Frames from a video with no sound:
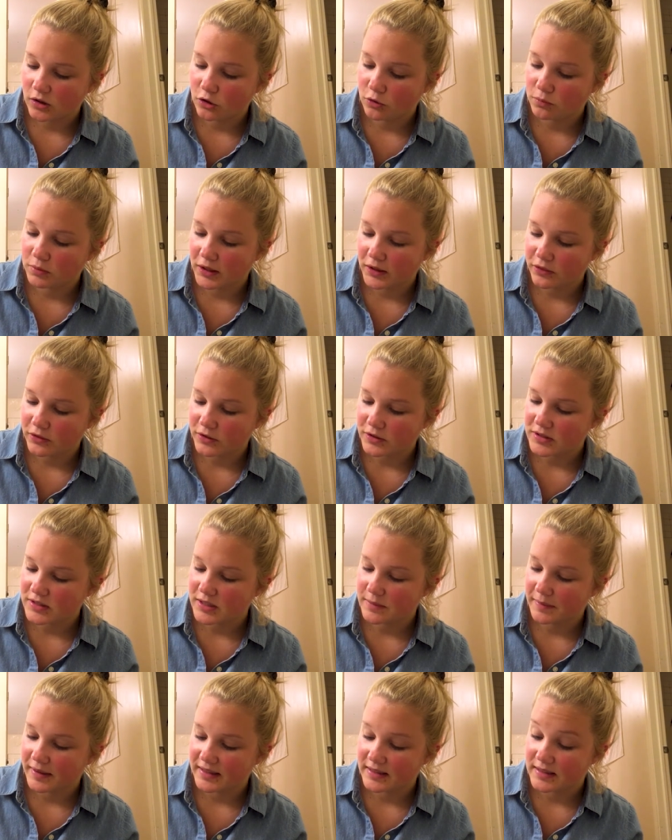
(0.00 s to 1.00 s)
you
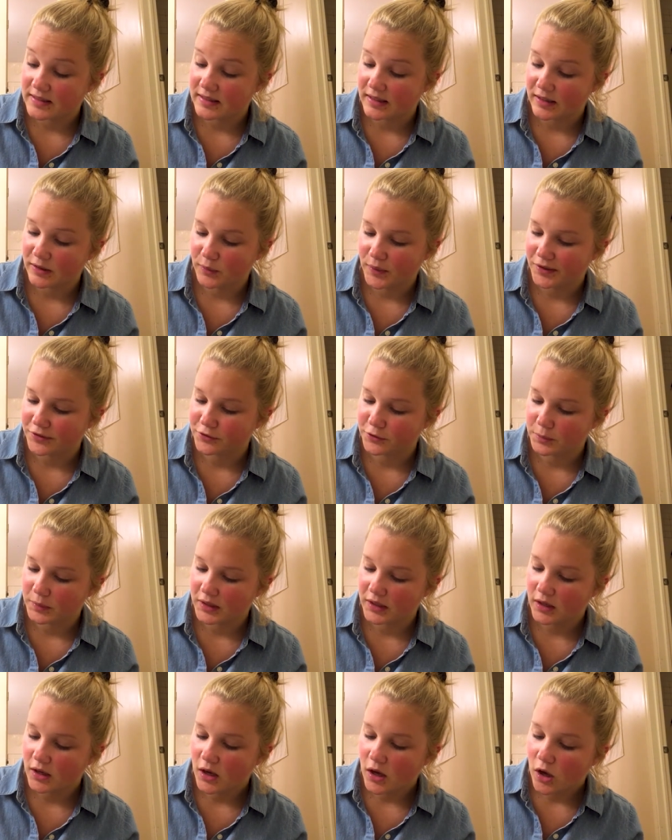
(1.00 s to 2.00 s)
bloodthirsty men stay away from
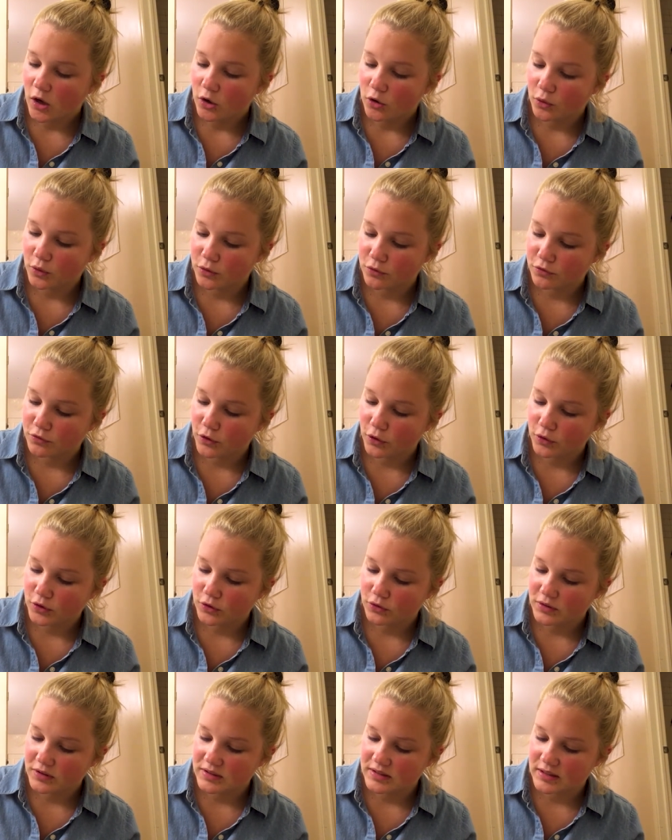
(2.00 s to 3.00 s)
me who invoke
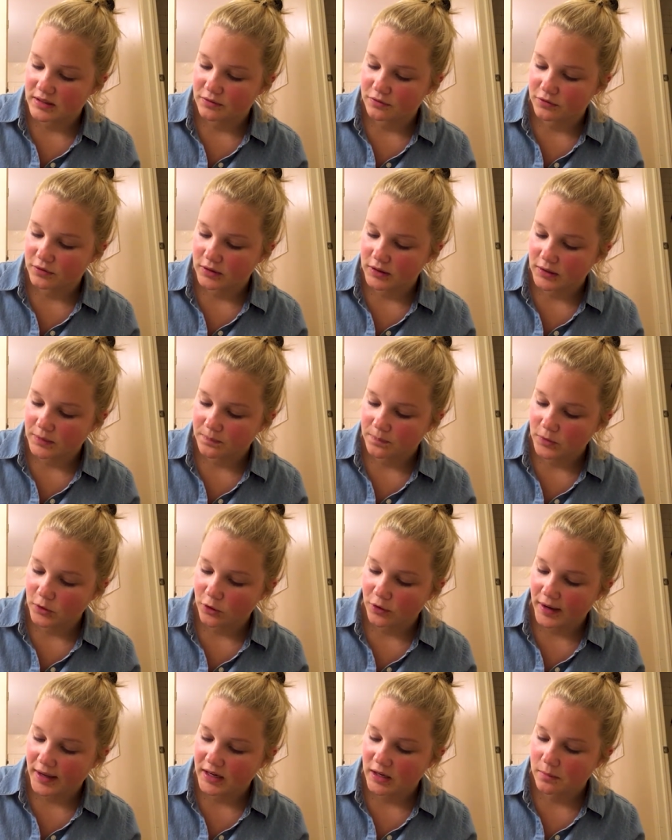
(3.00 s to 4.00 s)
you deceitfully
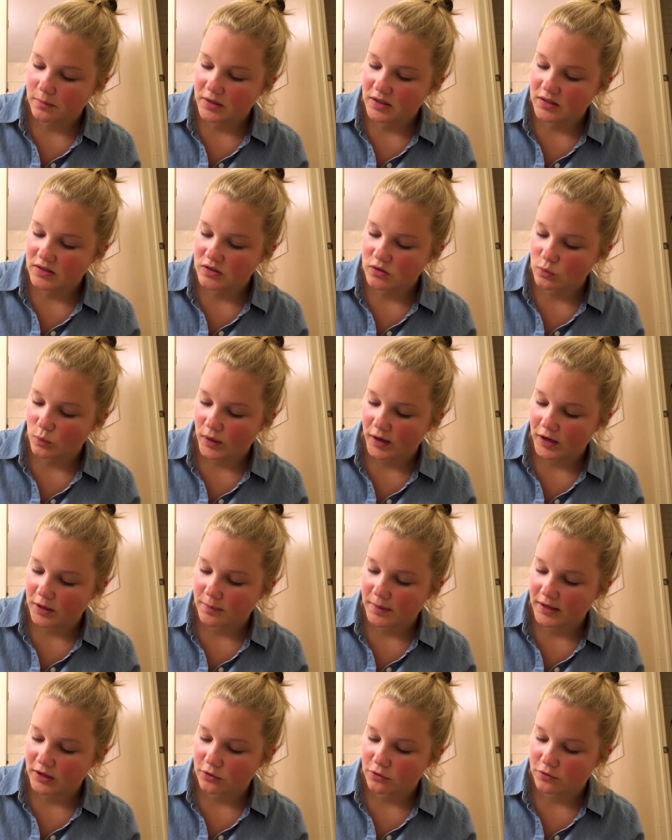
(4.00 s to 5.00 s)
your enemies swear
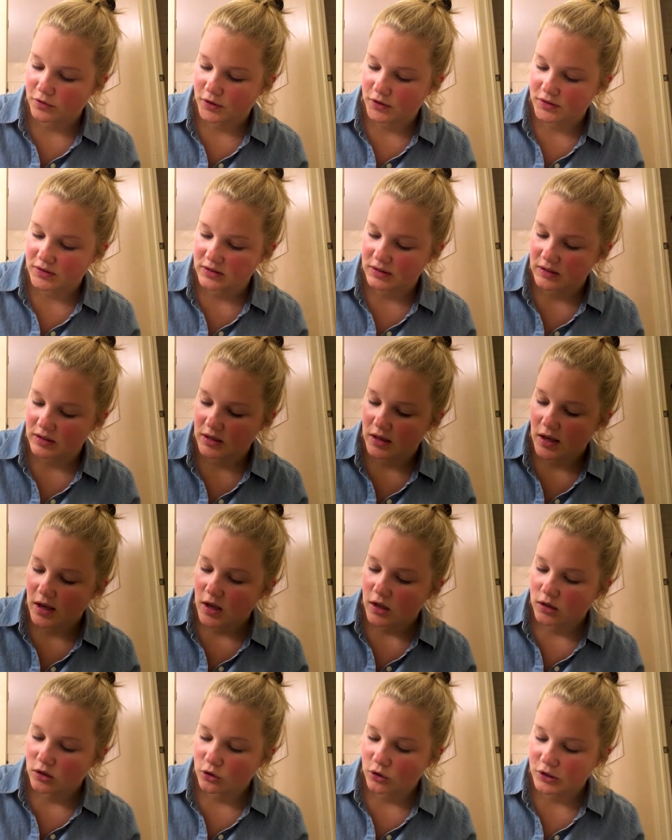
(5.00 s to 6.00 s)
by you falsely
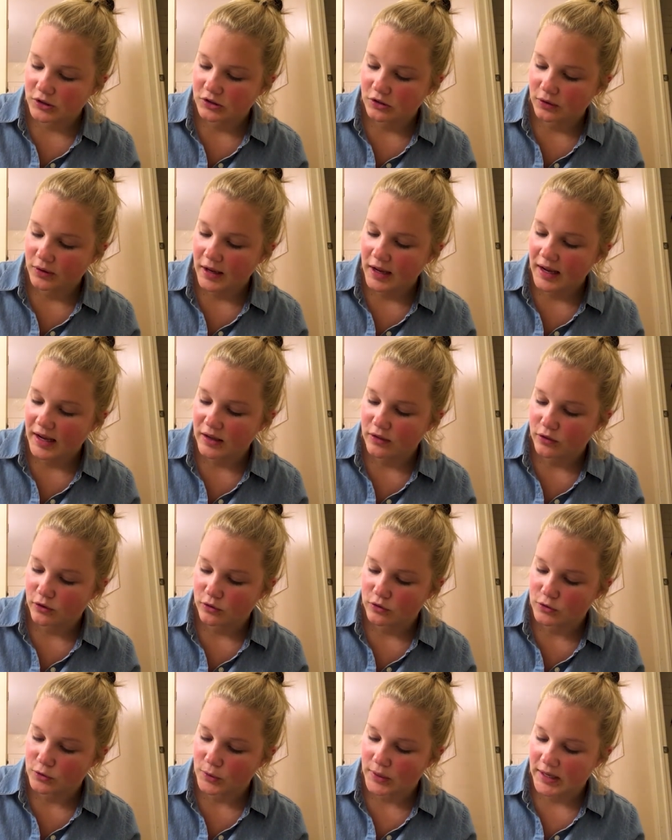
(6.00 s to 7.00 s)
lord don't i hate
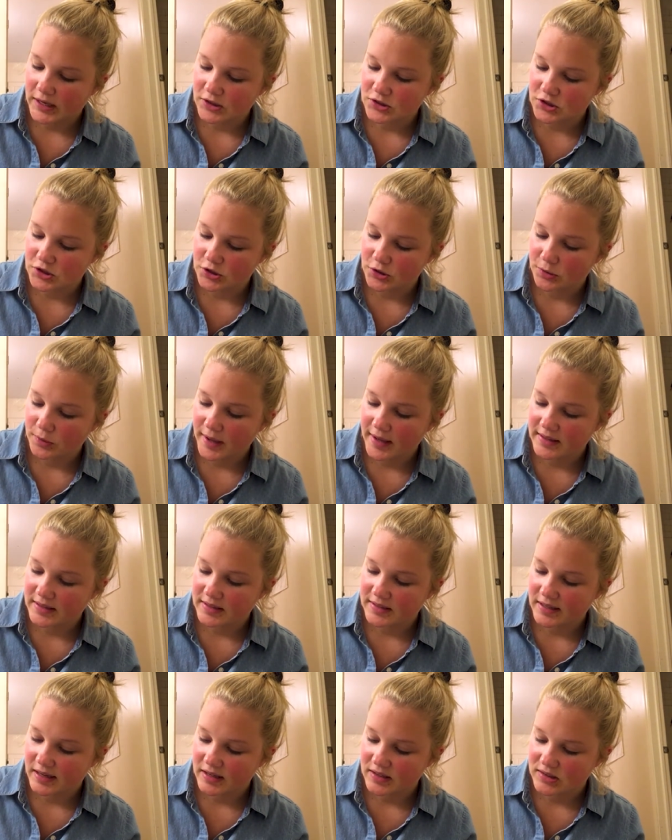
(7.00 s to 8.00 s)
those who hate you and
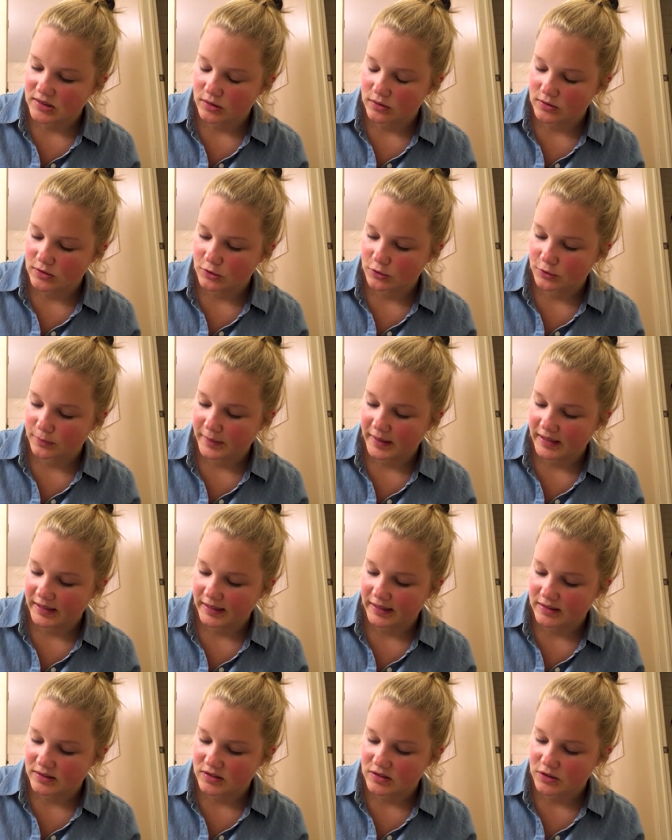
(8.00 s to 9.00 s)
detest those who rebel
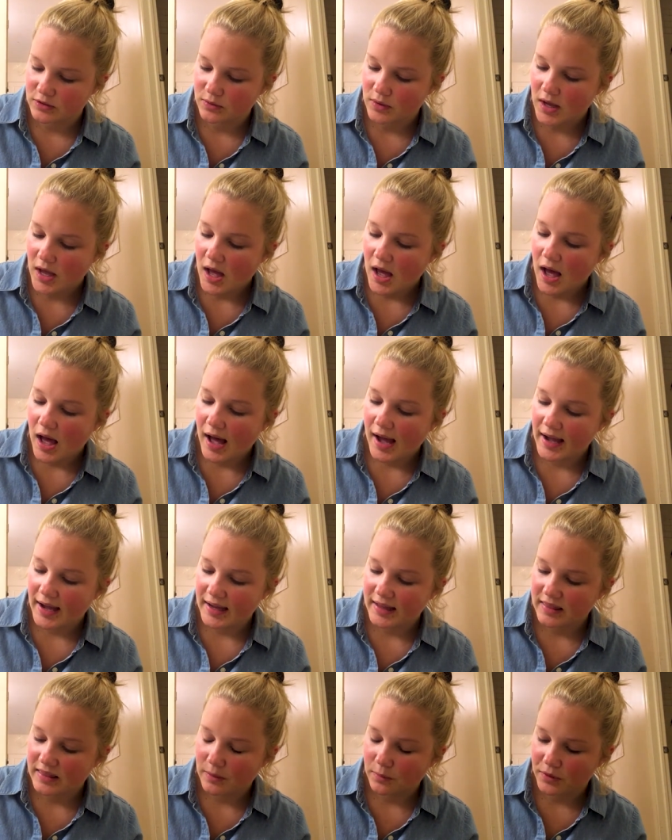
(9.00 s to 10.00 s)
against you i
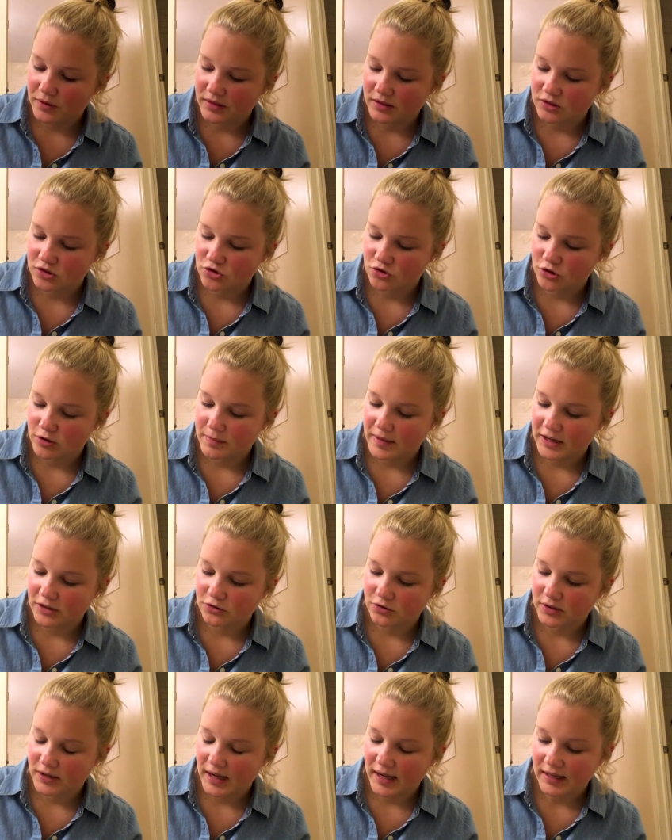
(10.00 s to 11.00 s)
hate them with extreme
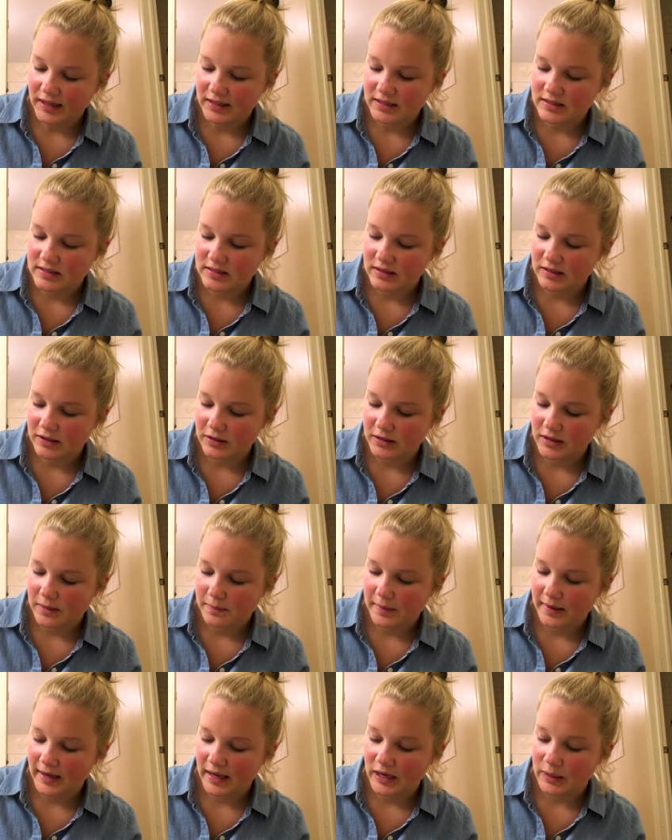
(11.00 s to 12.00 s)
hatred i consider them
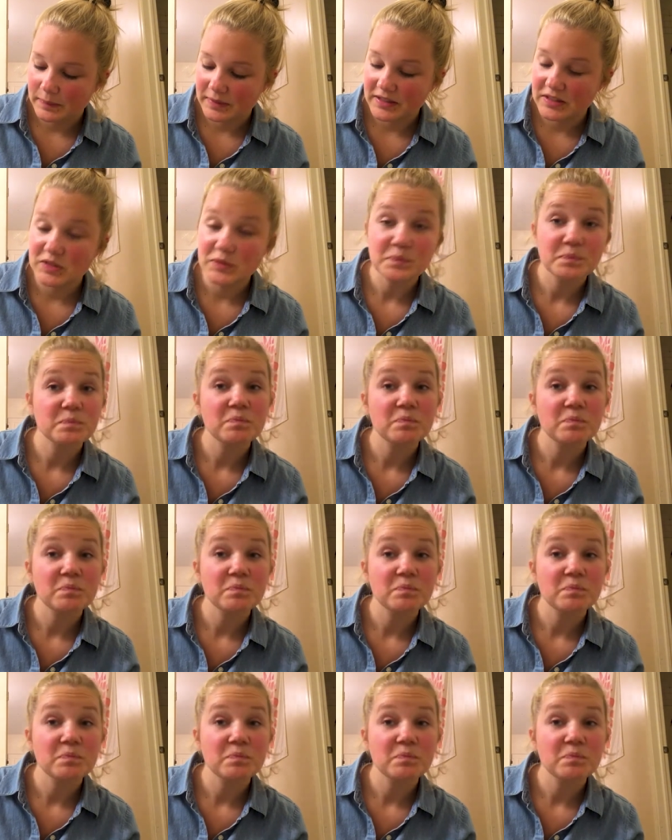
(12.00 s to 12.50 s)
my enemies